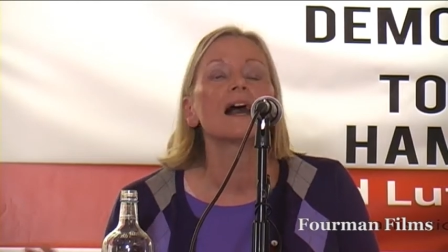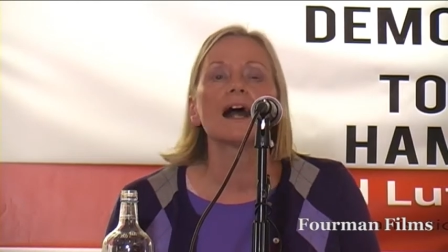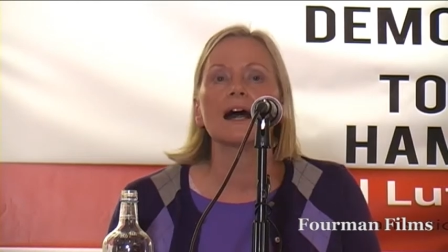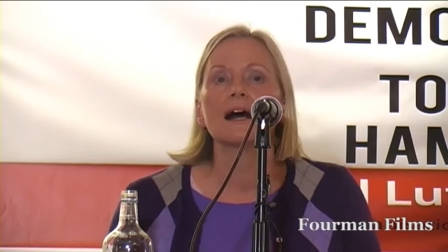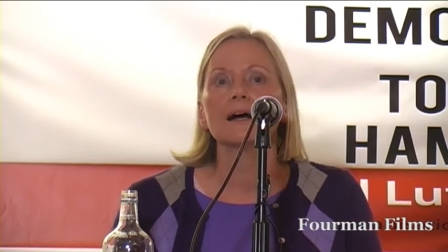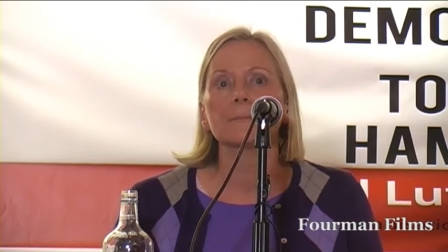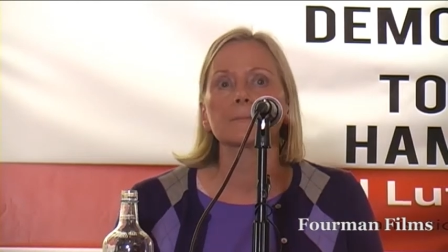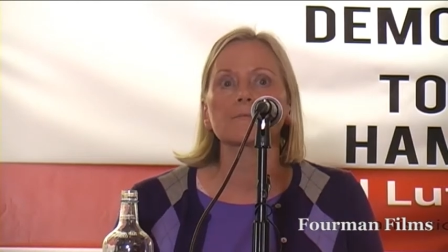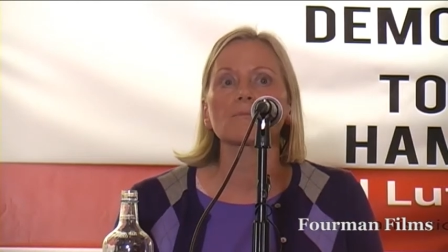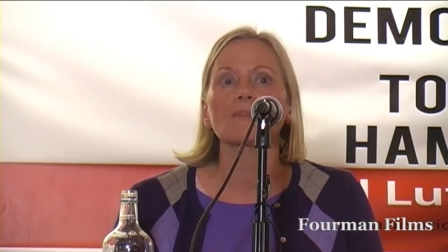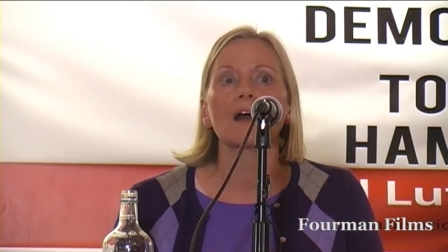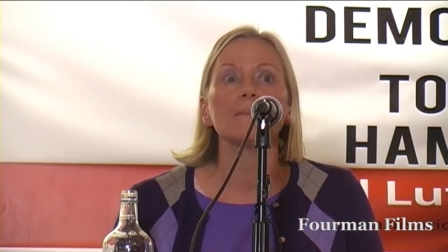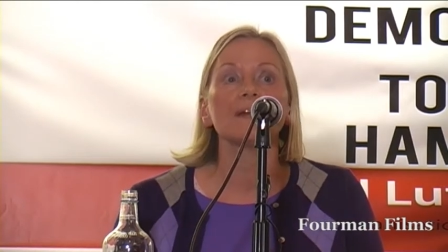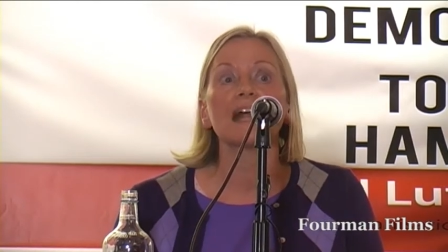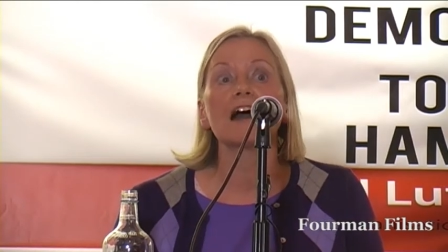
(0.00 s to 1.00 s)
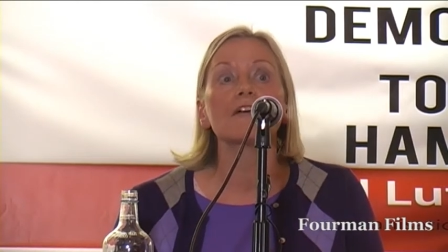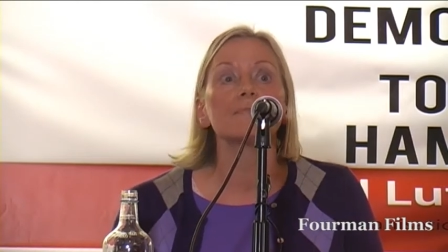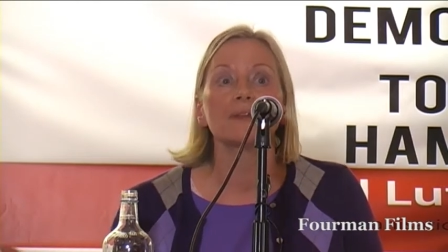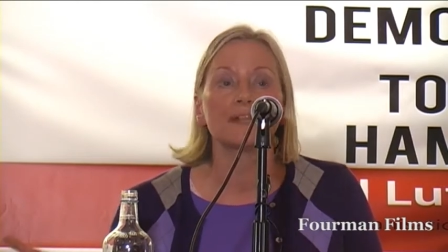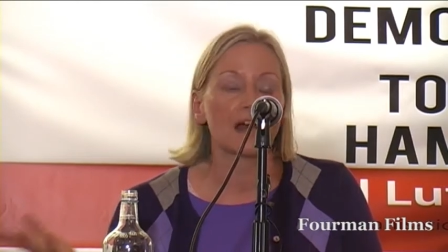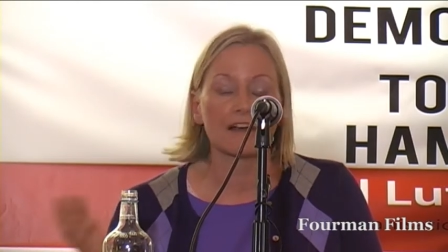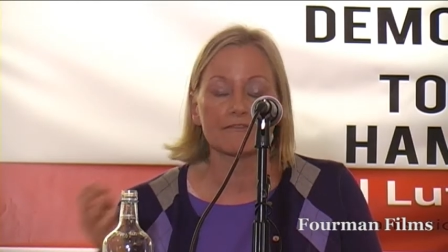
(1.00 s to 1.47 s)
I mean, I've
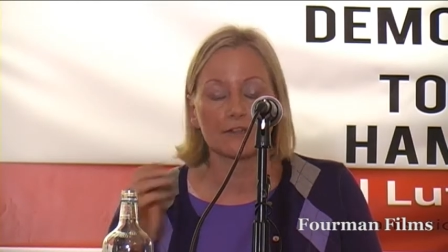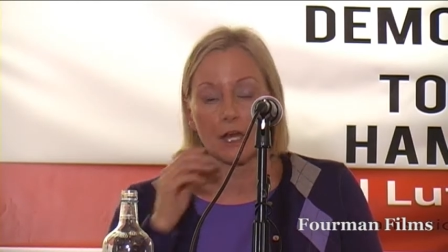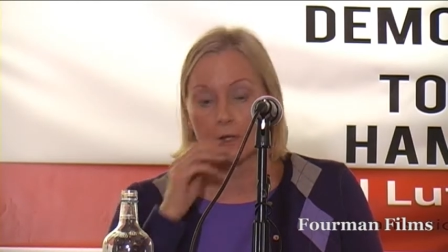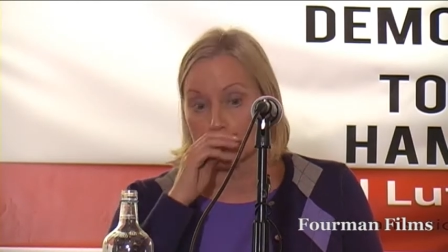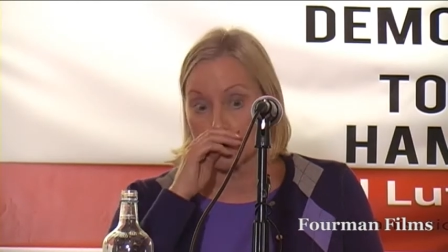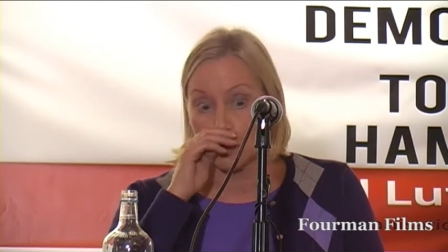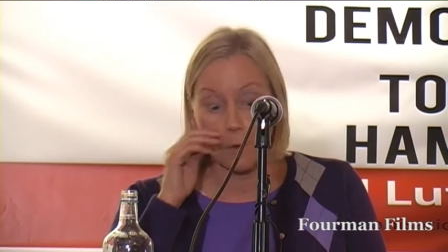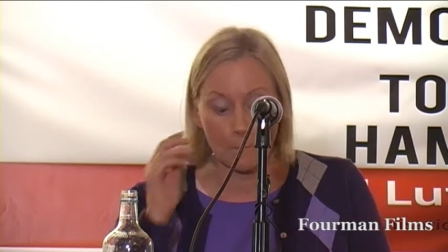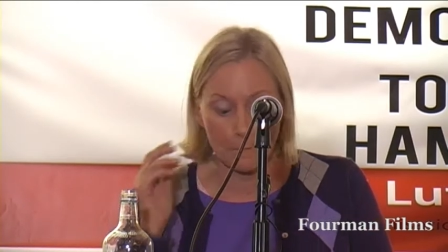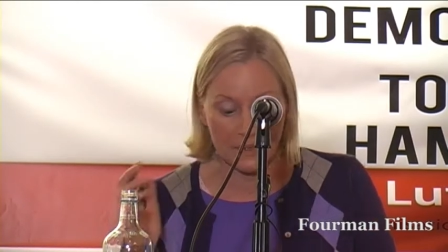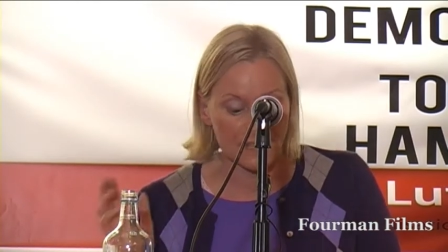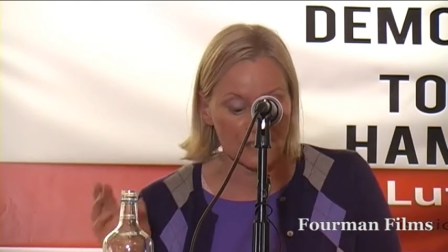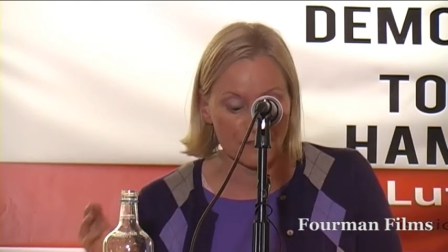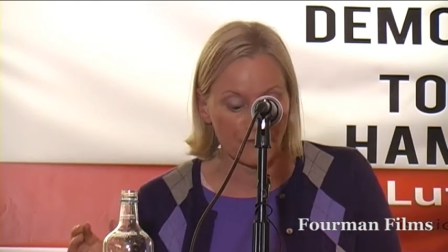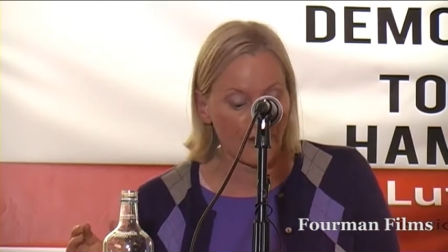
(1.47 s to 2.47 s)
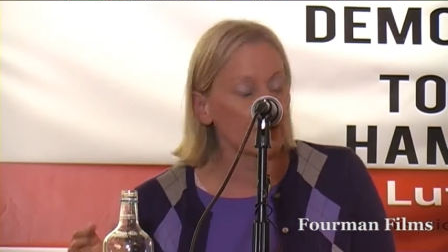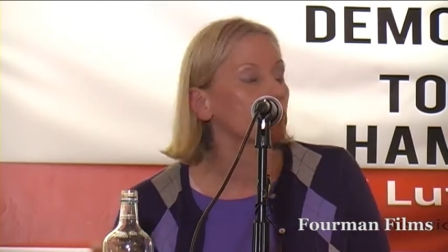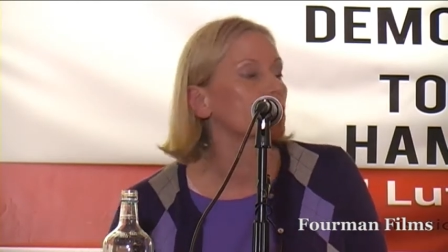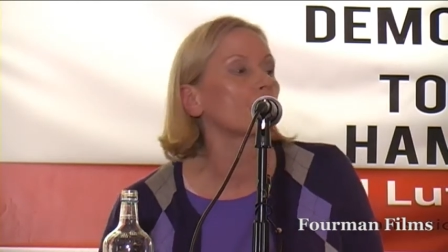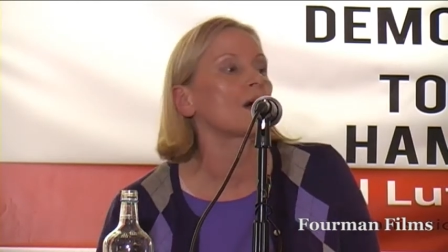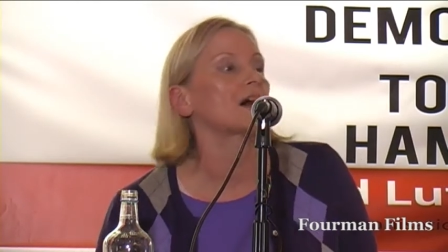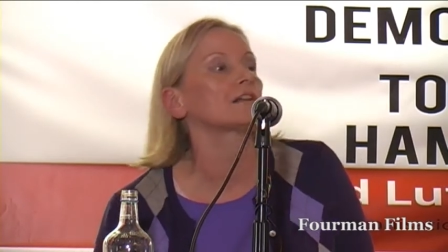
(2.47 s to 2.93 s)
known John Biggs
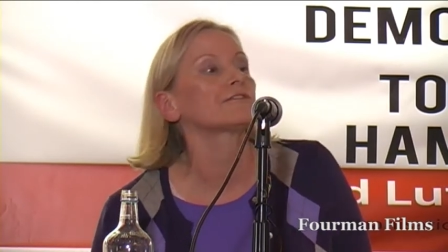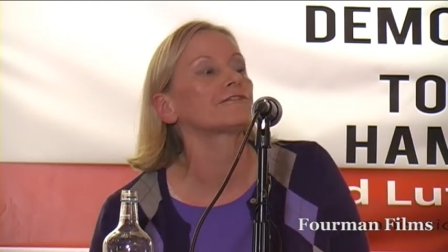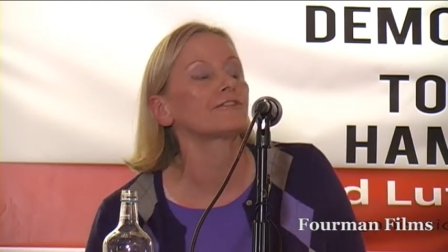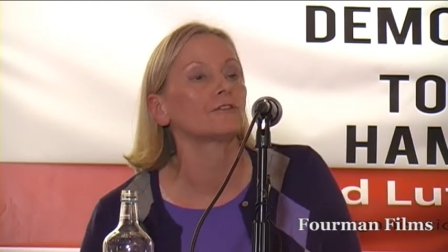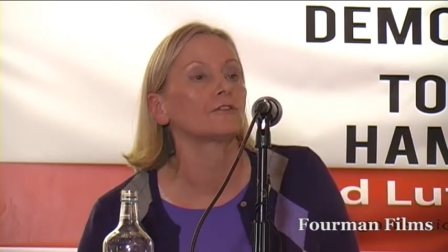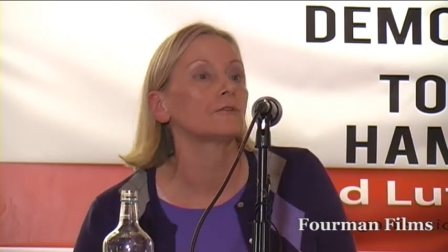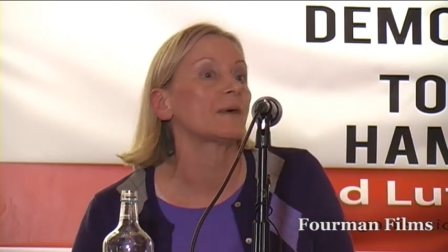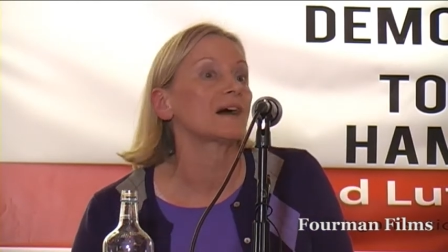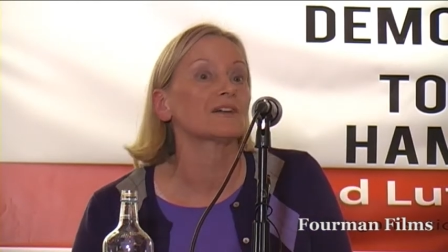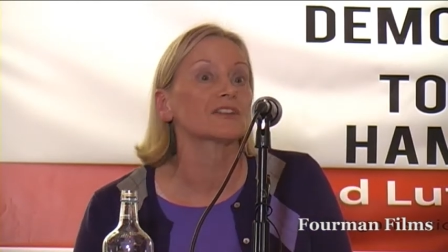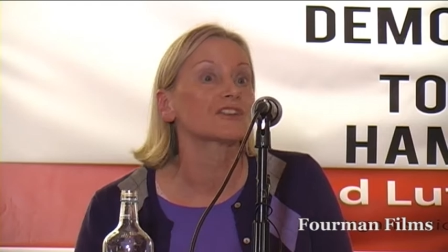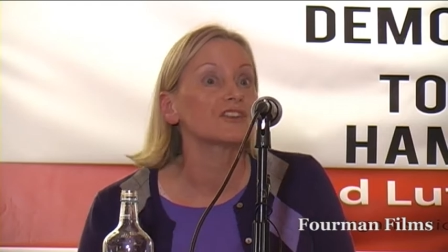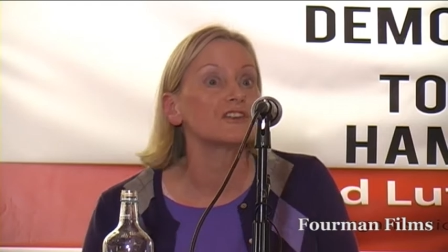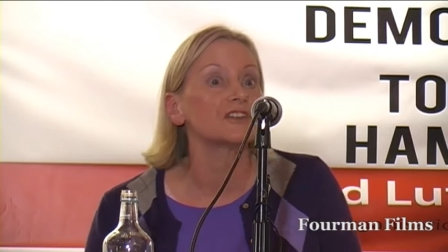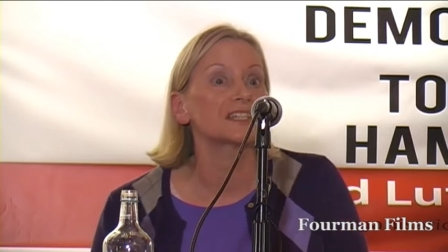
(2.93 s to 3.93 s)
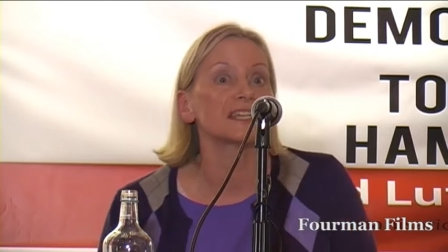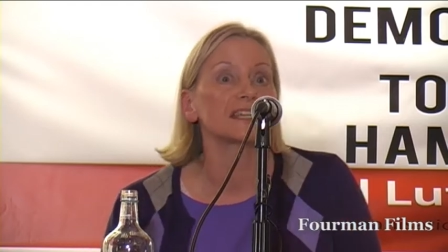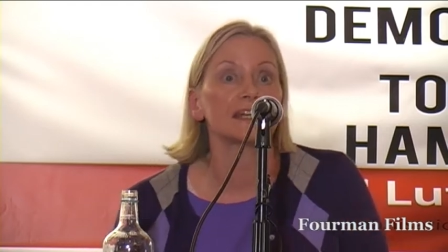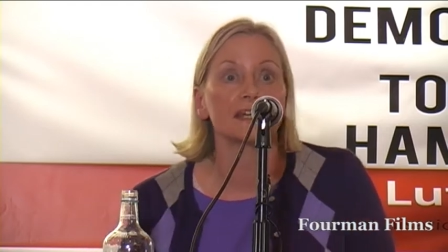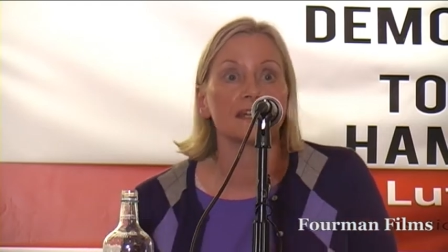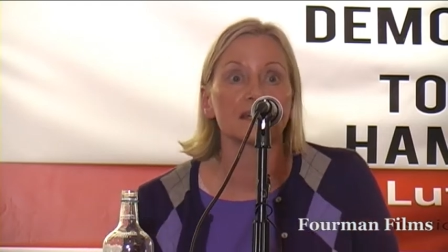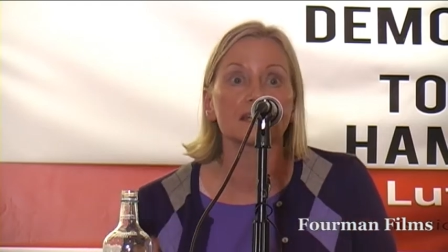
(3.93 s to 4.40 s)
very well for about 30
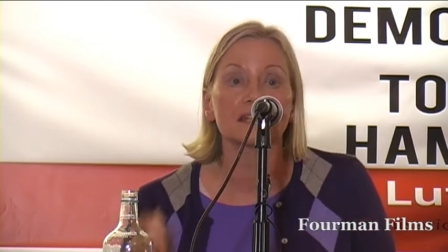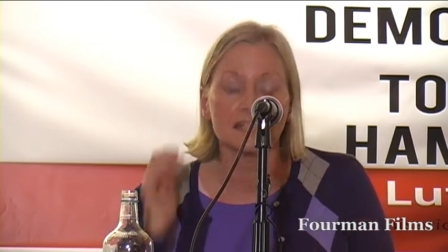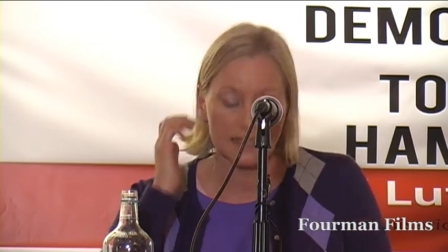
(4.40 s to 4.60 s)
years.